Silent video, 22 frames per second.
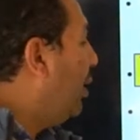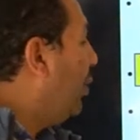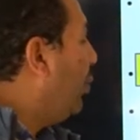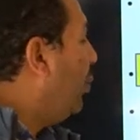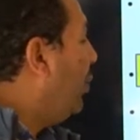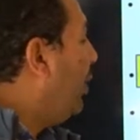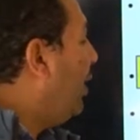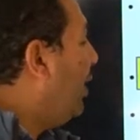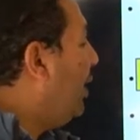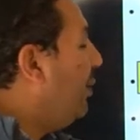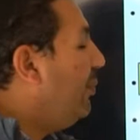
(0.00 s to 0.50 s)

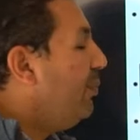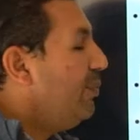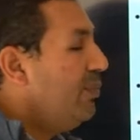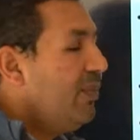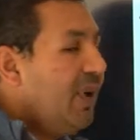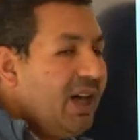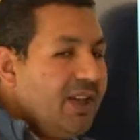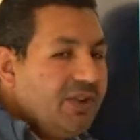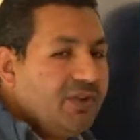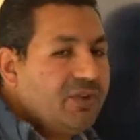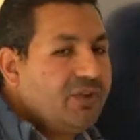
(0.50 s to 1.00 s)
We
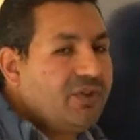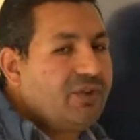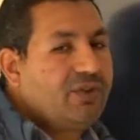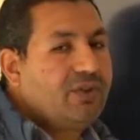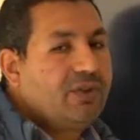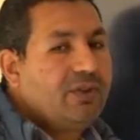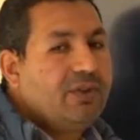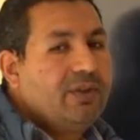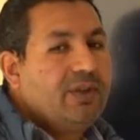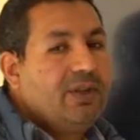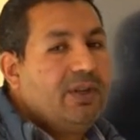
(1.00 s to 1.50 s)

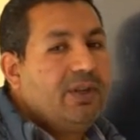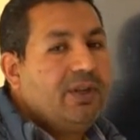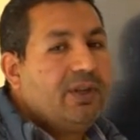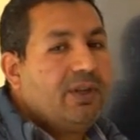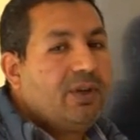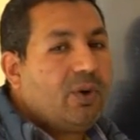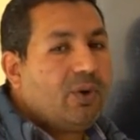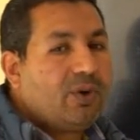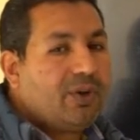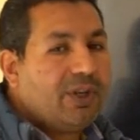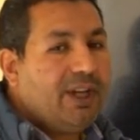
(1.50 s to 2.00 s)
must
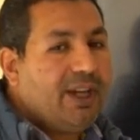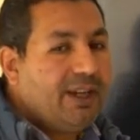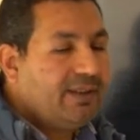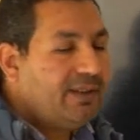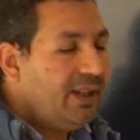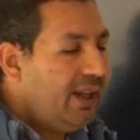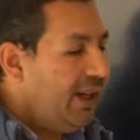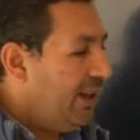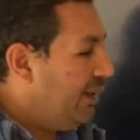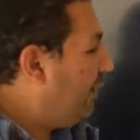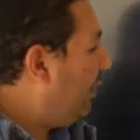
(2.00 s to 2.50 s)

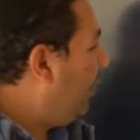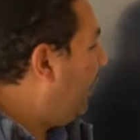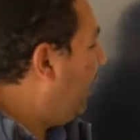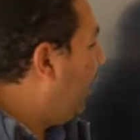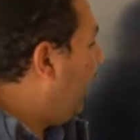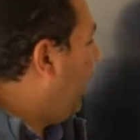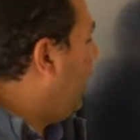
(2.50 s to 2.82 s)
correct it